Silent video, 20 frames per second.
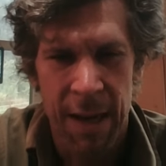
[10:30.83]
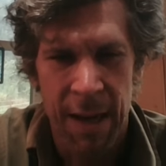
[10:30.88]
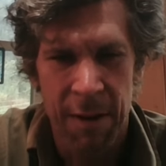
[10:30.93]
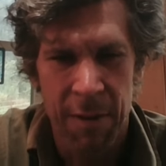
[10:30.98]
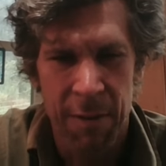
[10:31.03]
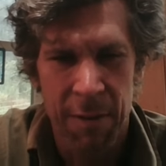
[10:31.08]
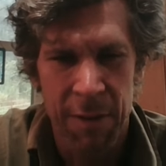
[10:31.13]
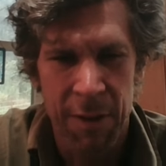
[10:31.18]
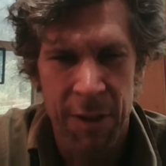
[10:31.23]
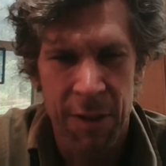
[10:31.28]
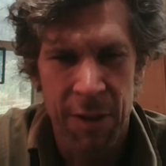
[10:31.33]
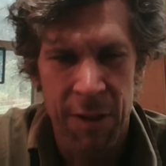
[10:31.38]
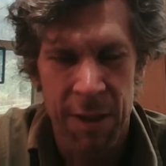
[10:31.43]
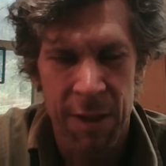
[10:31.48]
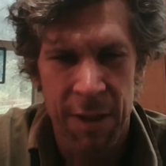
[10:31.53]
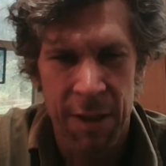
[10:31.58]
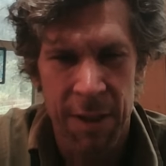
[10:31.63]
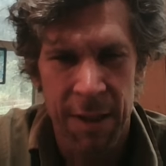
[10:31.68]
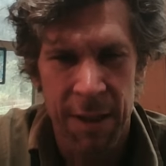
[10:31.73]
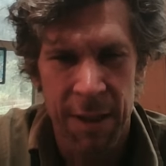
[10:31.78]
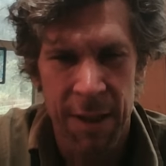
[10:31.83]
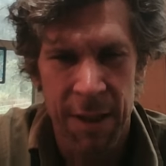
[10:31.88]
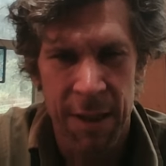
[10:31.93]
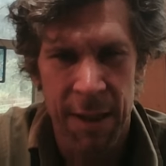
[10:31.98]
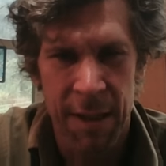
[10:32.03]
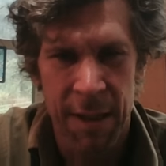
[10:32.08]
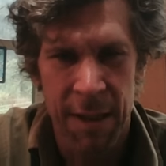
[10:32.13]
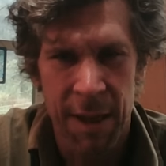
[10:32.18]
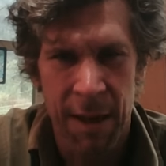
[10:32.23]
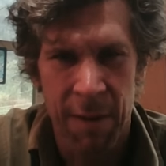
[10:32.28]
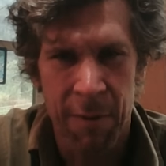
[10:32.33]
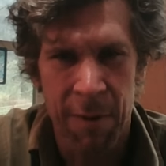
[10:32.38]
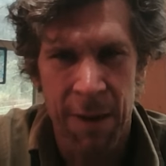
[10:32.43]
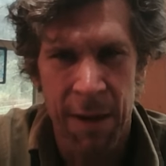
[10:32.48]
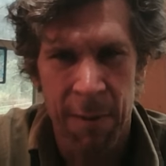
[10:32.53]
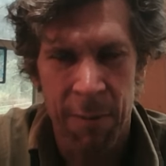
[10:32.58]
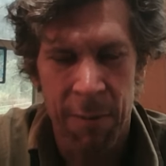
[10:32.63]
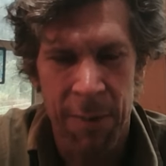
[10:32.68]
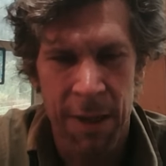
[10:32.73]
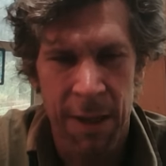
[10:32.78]
Yeah, it was just uh, I
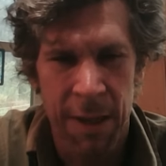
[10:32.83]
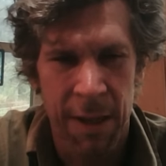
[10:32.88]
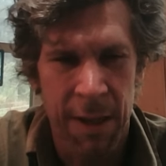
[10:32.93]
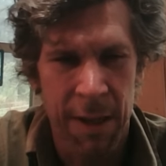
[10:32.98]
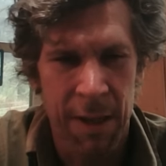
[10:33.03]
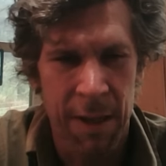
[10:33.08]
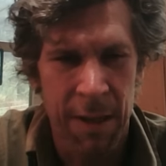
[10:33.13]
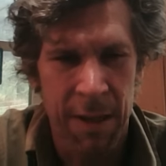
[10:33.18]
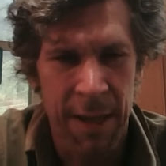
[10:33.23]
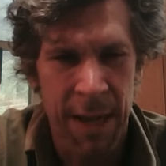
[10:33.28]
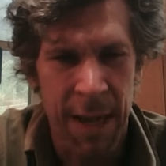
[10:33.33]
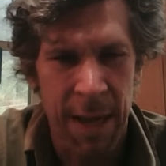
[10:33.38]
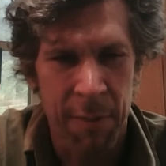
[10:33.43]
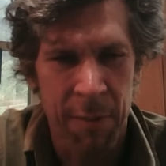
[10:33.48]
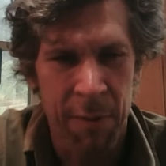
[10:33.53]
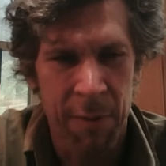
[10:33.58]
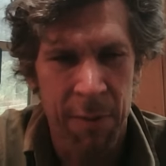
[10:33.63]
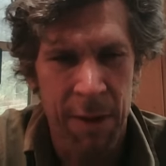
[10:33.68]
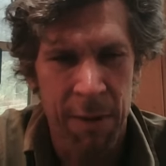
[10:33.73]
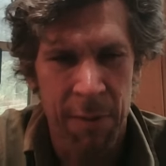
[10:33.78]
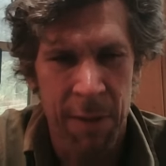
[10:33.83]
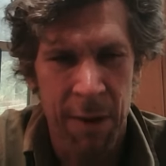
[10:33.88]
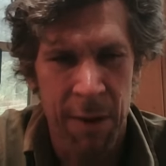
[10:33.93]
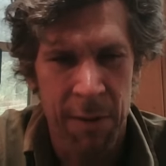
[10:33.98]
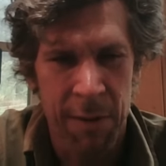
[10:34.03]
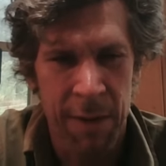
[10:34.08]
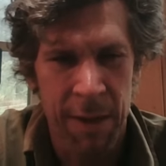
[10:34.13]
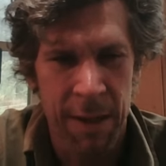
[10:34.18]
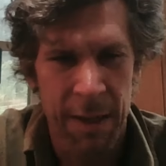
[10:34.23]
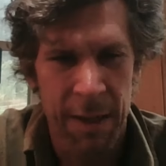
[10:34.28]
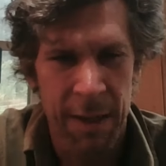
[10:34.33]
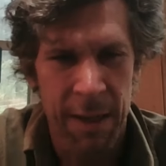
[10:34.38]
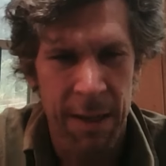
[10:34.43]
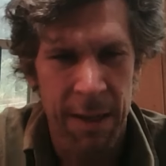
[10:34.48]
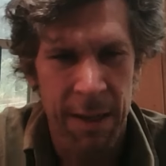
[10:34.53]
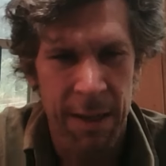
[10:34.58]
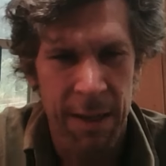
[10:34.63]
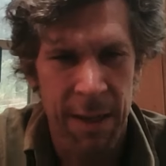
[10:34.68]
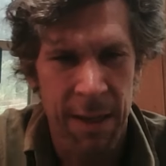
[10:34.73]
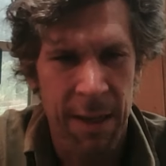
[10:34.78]
went up the Camp Three Road that
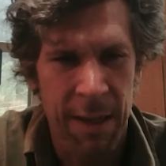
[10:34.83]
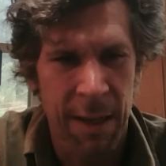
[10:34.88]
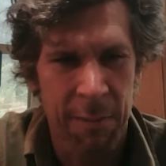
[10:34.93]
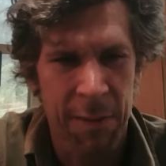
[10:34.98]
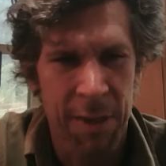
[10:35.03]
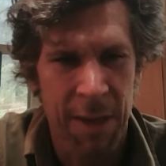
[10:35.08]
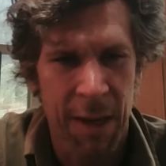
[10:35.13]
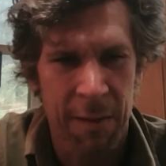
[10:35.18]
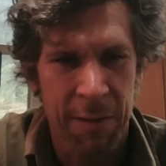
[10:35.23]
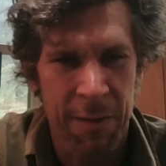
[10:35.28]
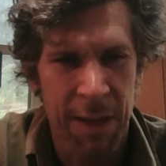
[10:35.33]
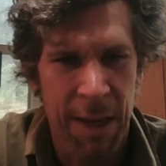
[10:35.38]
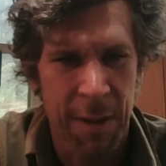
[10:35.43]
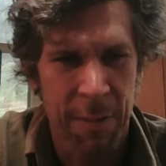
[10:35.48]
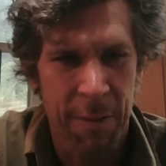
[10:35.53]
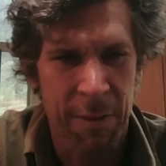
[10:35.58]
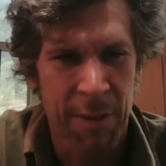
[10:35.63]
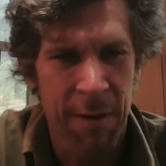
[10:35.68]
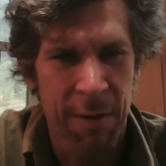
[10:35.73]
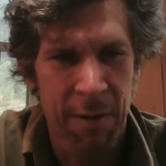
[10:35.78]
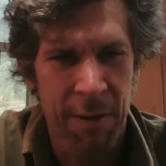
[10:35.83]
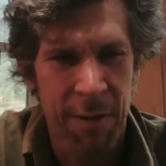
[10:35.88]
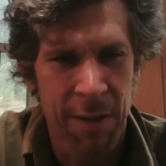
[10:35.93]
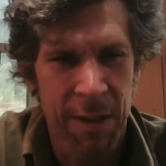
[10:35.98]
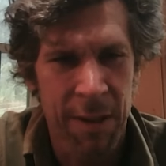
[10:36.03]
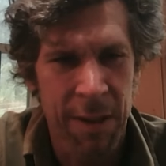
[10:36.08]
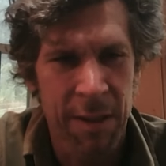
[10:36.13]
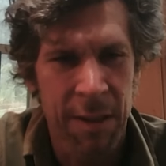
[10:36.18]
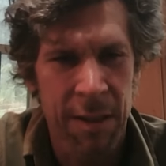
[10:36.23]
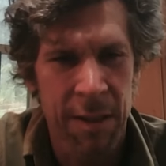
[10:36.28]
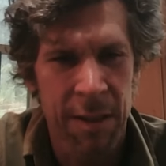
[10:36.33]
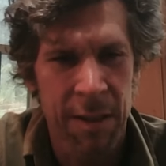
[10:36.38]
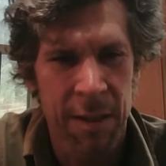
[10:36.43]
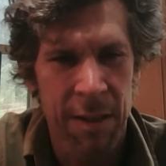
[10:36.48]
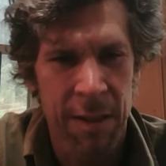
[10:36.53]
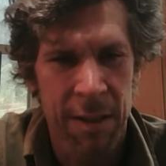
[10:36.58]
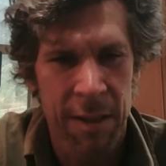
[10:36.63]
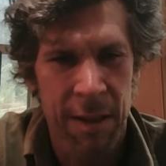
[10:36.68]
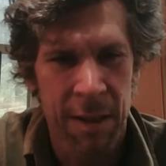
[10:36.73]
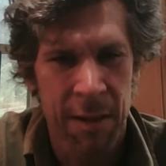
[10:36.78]
that comes off Salmon River. This
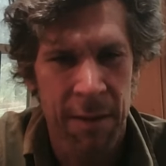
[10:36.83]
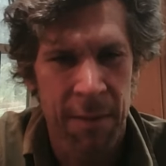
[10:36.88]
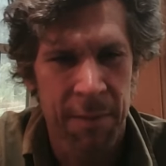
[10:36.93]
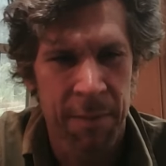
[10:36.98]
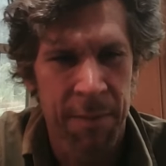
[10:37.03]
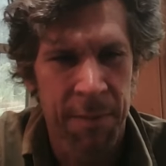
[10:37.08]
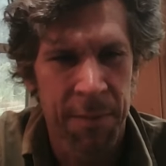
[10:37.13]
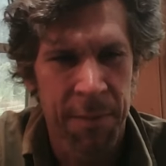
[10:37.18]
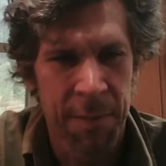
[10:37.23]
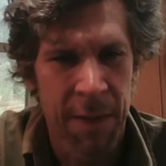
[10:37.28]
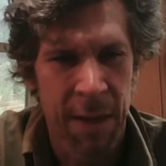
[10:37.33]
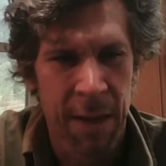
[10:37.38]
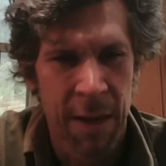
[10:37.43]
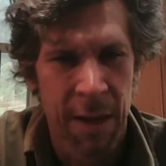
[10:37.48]
is um,